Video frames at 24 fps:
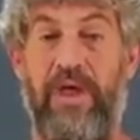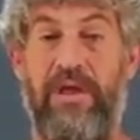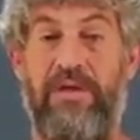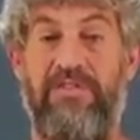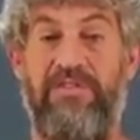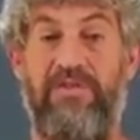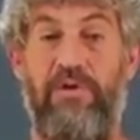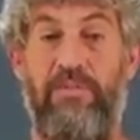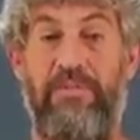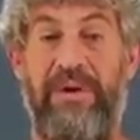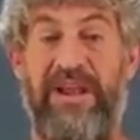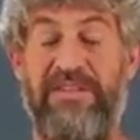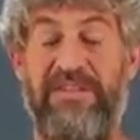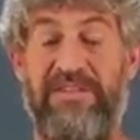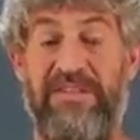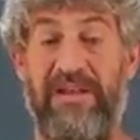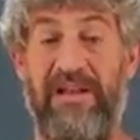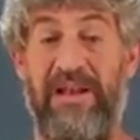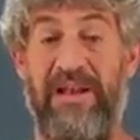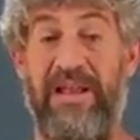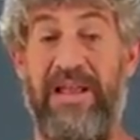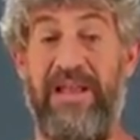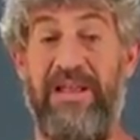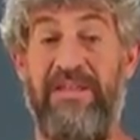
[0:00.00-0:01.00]
So
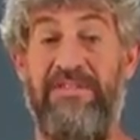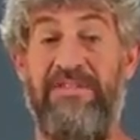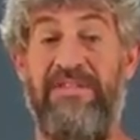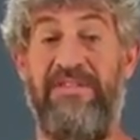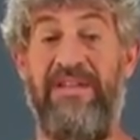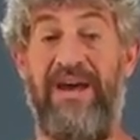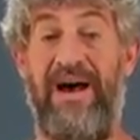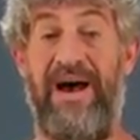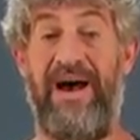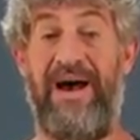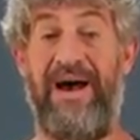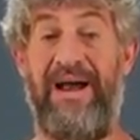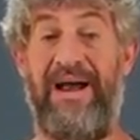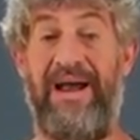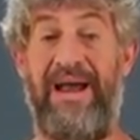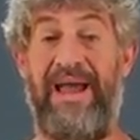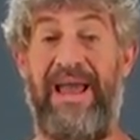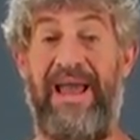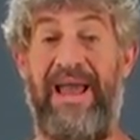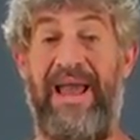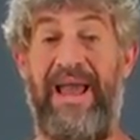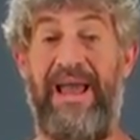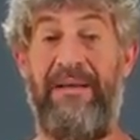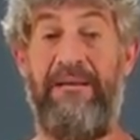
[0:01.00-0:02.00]
basically, the
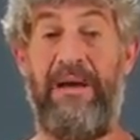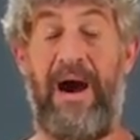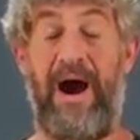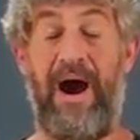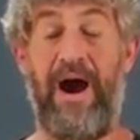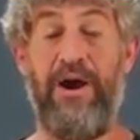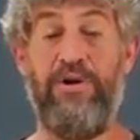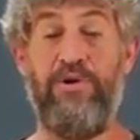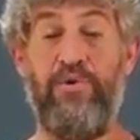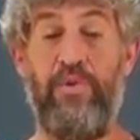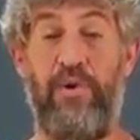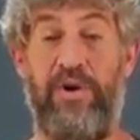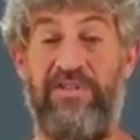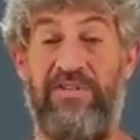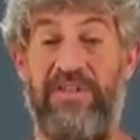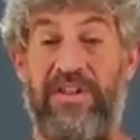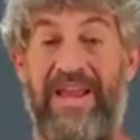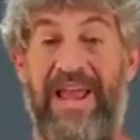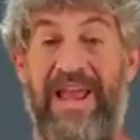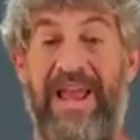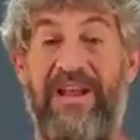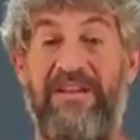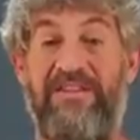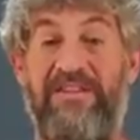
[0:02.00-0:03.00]
hardware
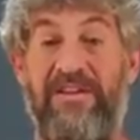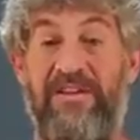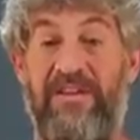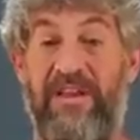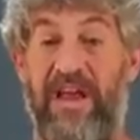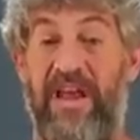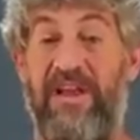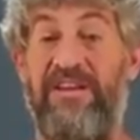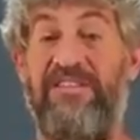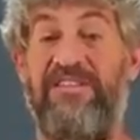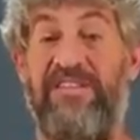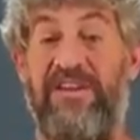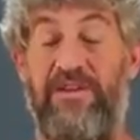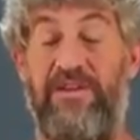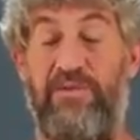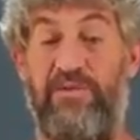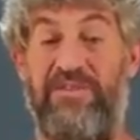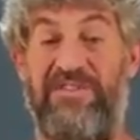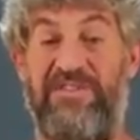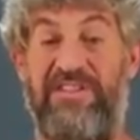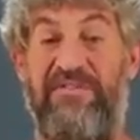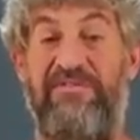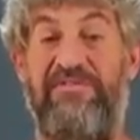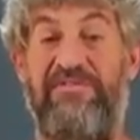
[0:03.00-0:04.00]
that
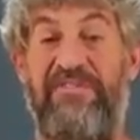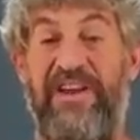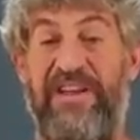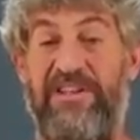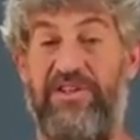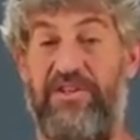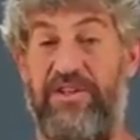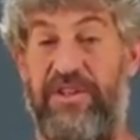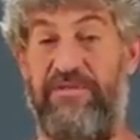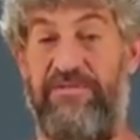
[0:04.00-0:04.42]
executes the fetch,